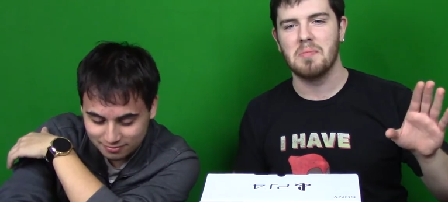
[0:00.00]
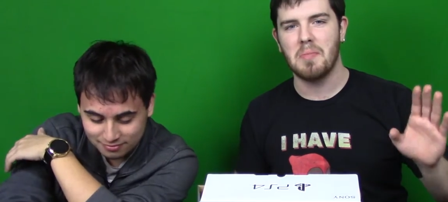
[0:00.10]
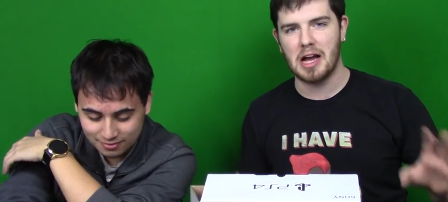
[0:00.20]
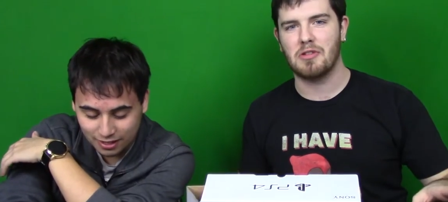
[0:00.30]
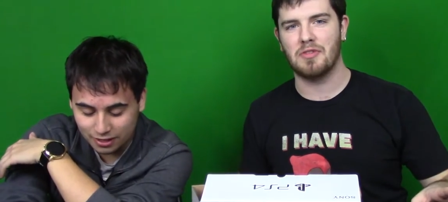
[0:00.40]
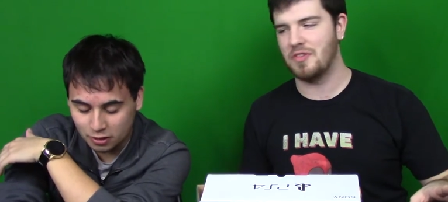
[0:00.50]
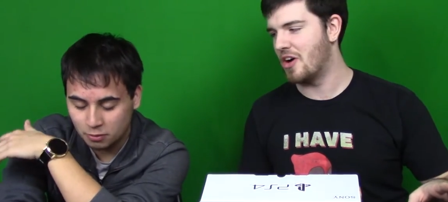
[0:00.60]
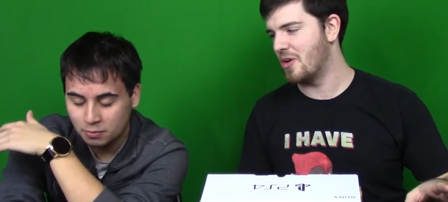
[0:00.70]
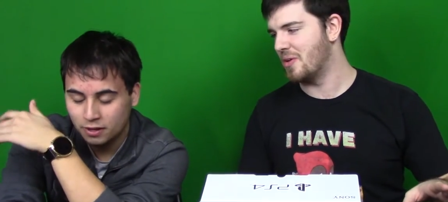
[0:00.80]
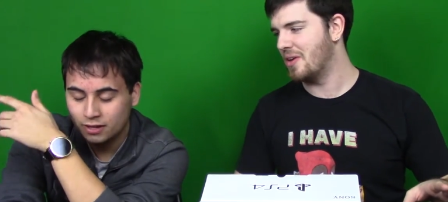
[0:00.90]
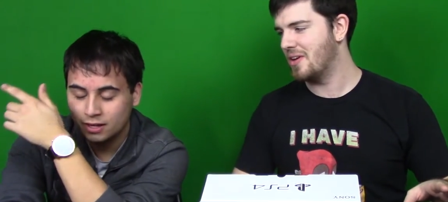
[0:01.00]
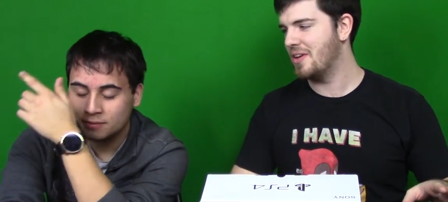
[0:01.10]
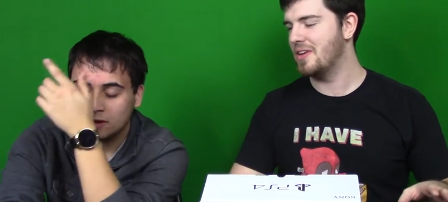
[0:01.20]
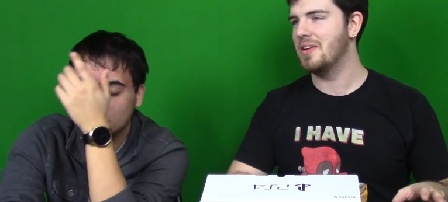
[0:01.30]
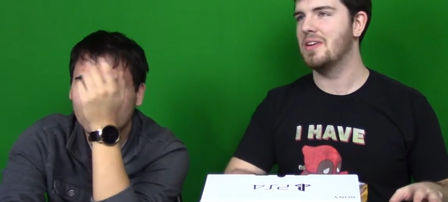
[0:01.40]
Speaker 1: microphone.
Speaker 2: You'd probably get a
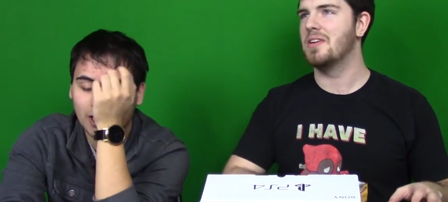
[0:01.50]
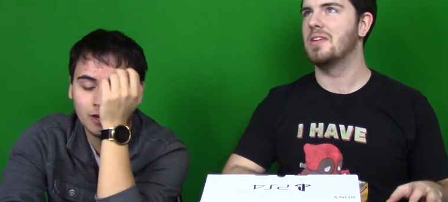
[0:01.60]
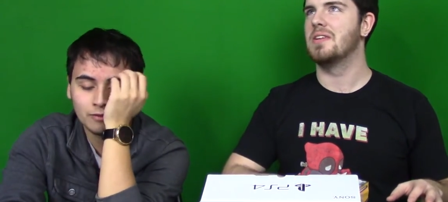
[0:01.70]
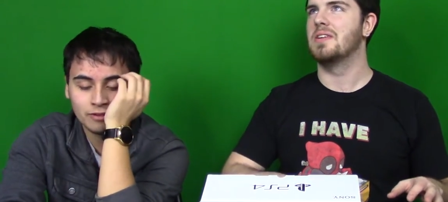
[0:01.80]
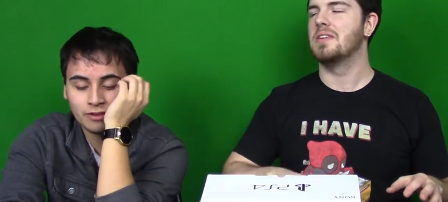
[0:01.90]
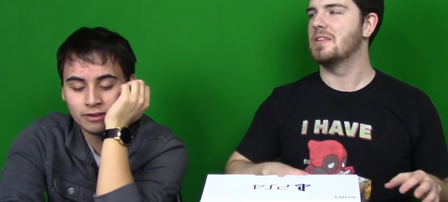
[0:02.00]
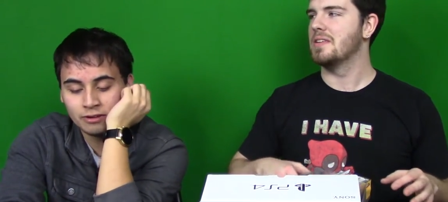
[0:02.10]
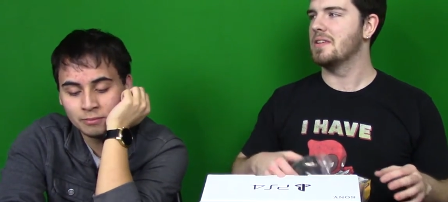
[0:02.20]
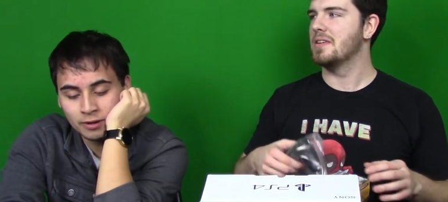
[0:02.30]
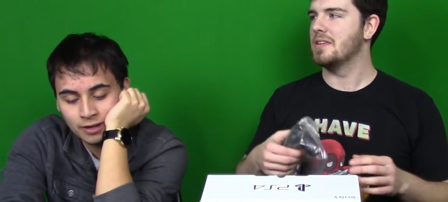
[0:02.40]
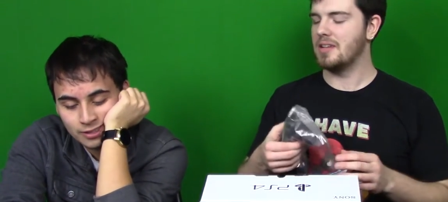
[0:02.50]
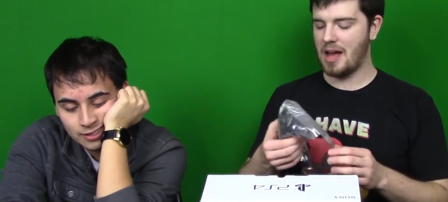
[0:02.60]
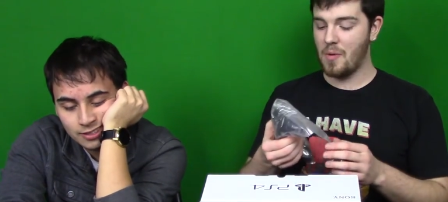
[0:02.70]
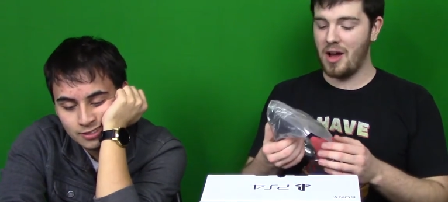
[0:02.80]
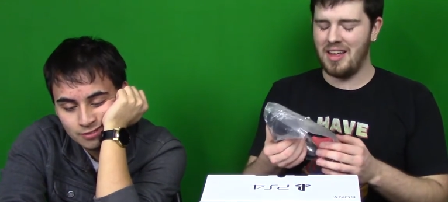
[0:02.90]
better one out of a cereal box.
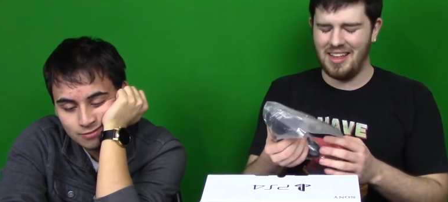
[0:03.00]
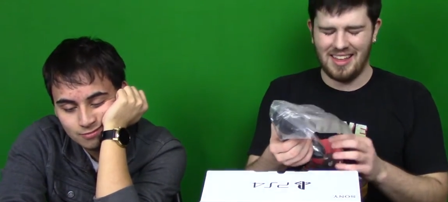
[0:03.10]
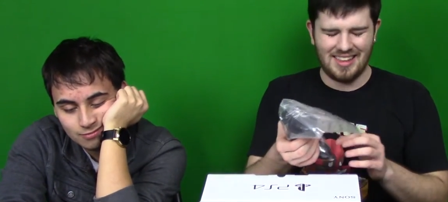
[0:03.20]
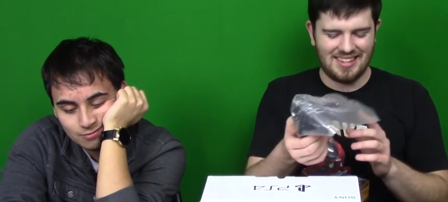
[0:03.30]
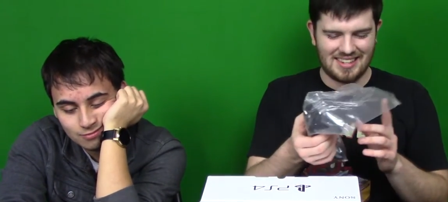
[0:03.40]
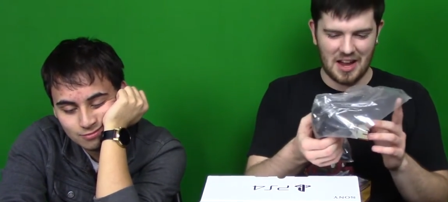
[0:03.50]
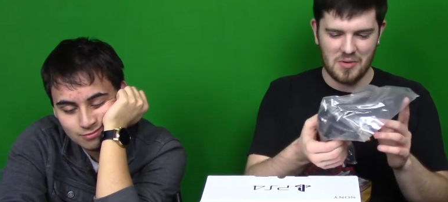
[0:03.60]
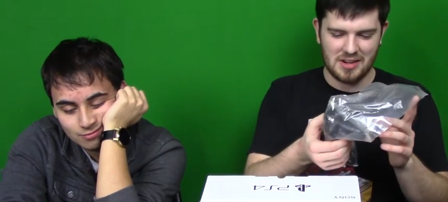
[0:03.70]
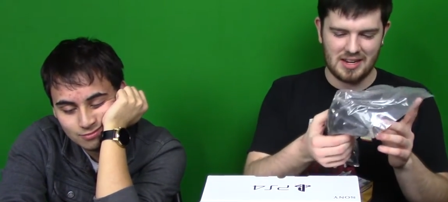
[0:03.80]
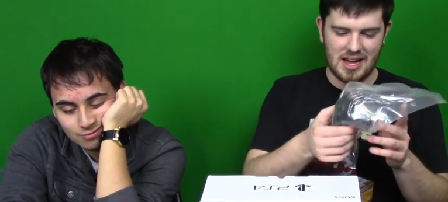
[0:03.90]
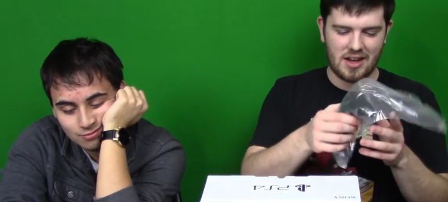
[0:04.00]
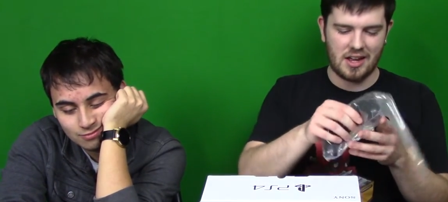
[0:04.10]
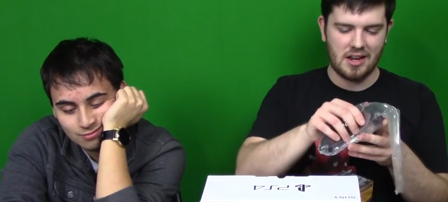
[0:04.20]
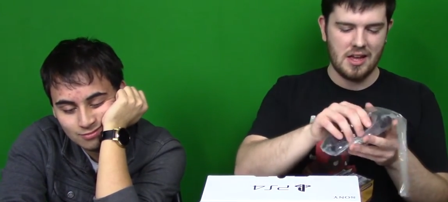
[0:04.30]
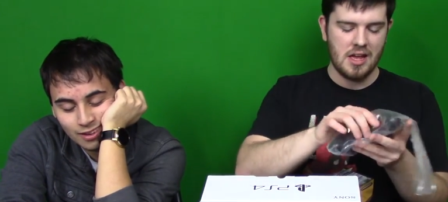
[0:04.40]
Speaker 1: I wouldn't doubt
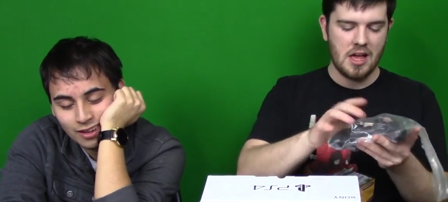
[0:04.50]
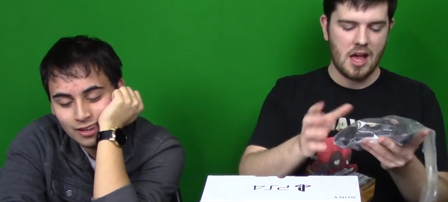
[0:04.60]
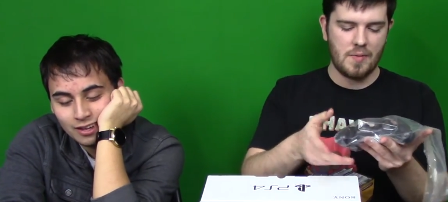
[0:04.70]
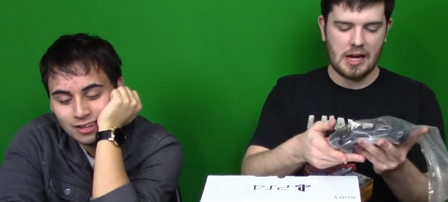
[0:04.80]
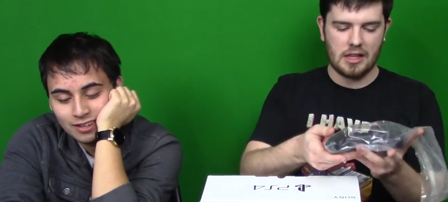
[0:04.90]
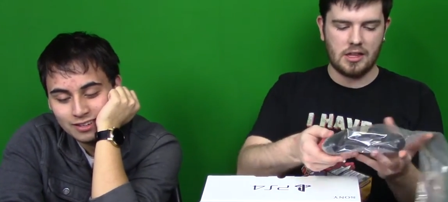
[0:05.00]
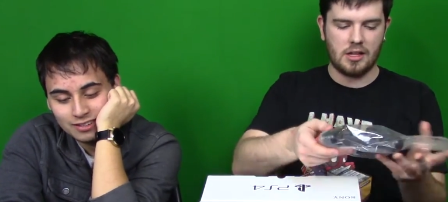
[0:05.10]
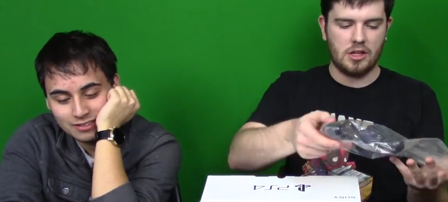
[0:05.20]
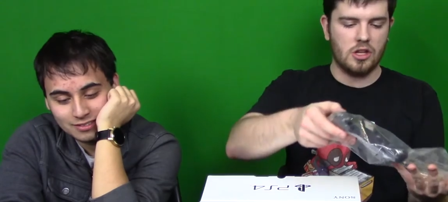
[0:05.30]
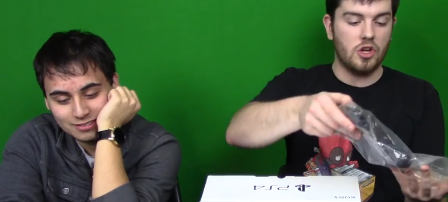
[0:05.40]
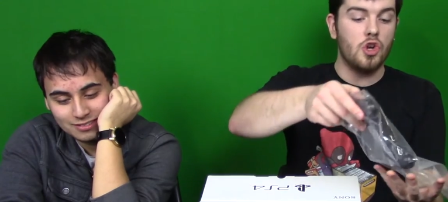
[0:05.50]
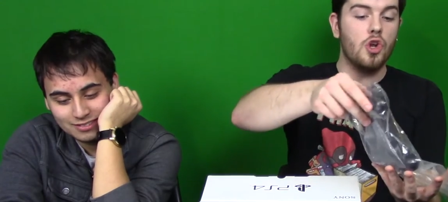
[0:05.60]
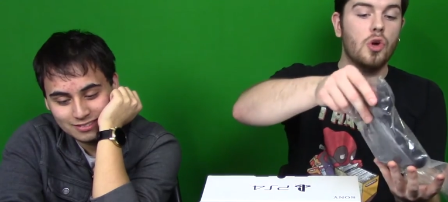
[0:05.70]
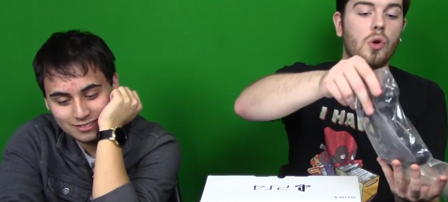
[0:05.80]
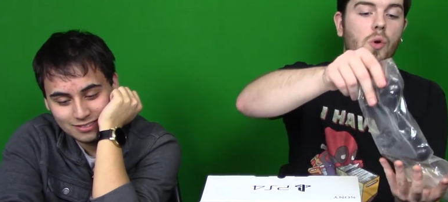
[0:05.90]
it. And we got the
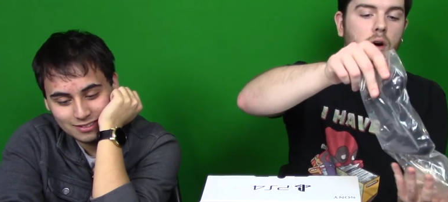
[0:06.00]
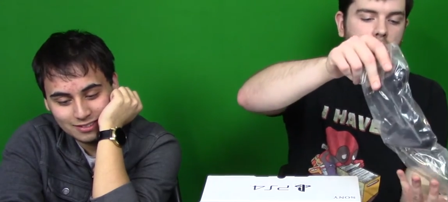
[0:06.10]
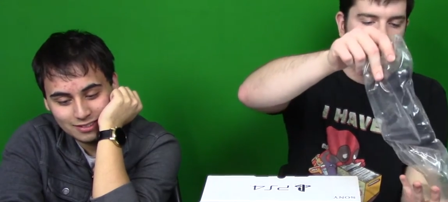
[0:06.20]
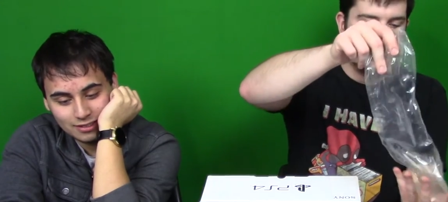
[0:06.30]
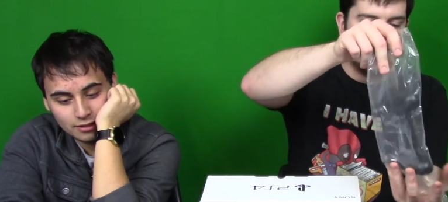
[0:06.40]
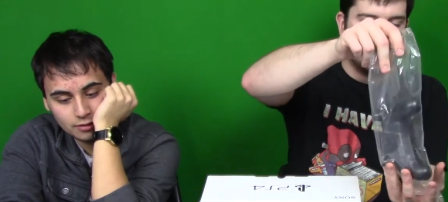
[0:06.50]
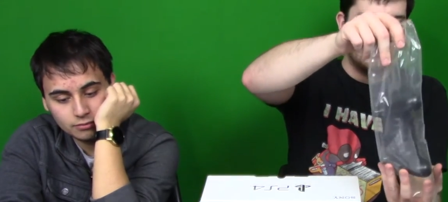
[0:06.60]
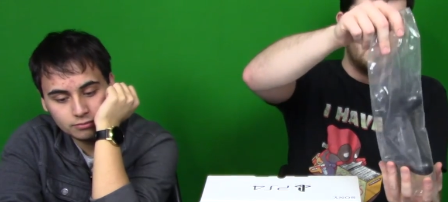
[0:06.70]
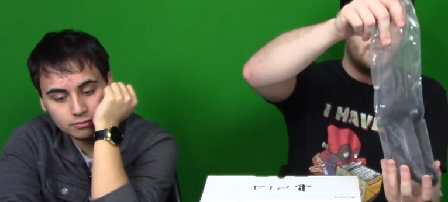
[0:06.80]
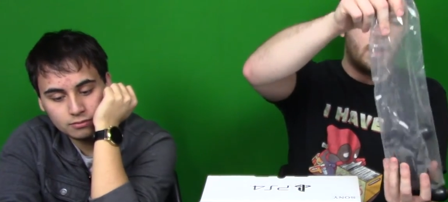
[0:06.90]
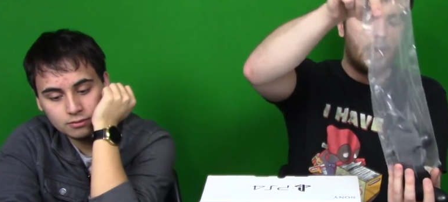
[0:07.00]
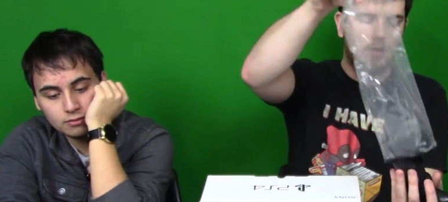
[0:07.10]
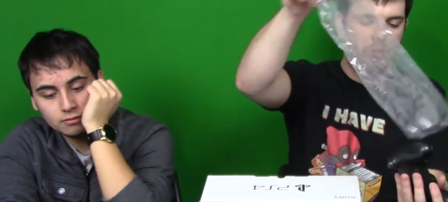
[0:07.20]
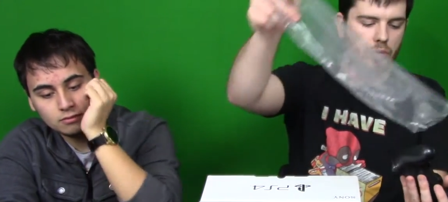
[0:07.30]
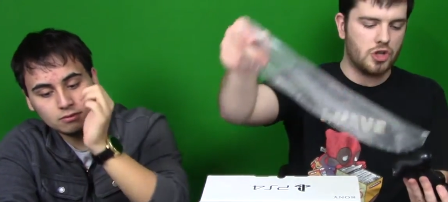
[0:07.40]
new
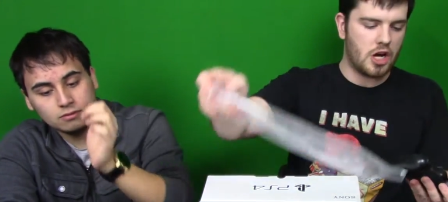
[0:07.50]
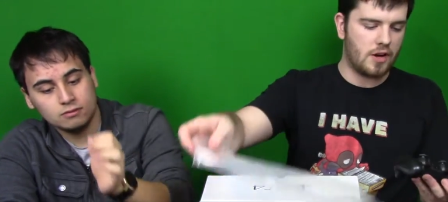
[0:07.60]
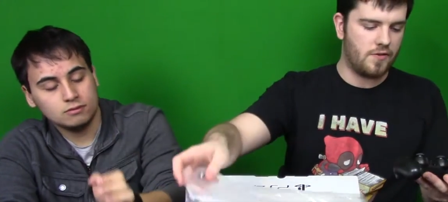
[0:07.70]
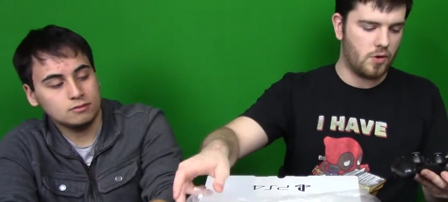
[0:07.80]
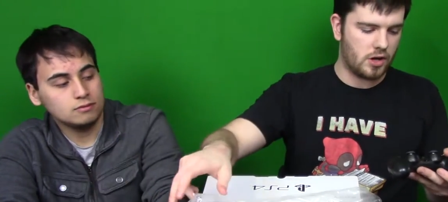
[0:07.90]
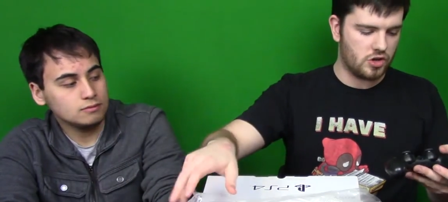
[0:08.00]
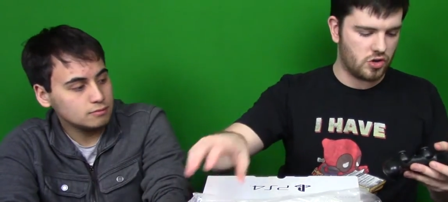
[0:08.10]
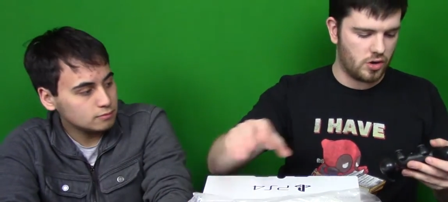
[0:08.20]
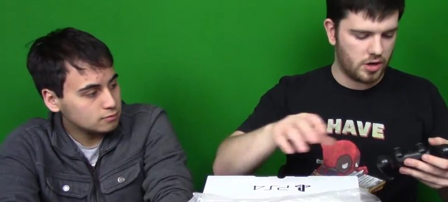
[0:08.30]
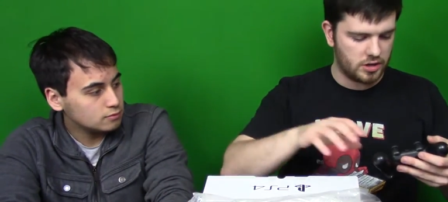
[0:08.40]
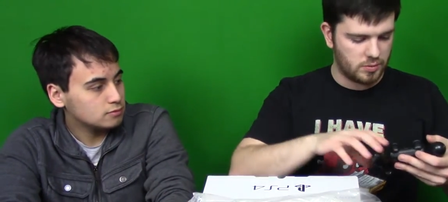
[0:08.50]
DualShock 4 controllers,